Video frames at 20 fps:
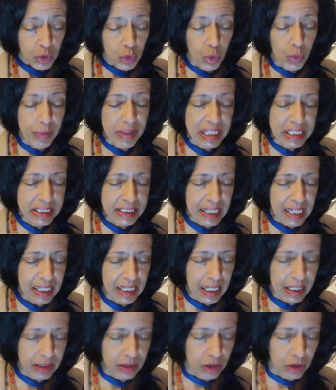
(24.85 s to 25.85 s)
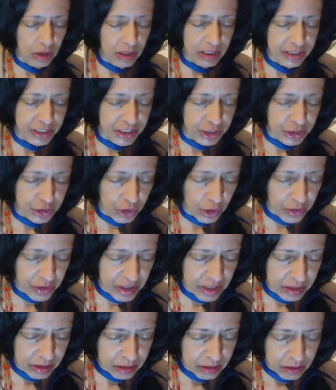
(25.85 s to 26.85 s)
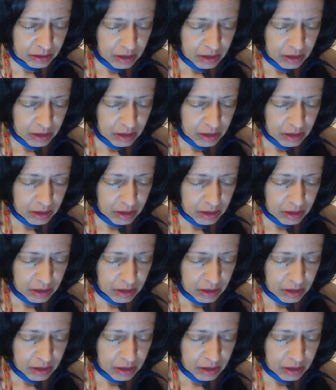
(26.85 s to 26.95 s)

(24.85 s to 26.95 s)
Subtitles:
to meet and acknowledge each other,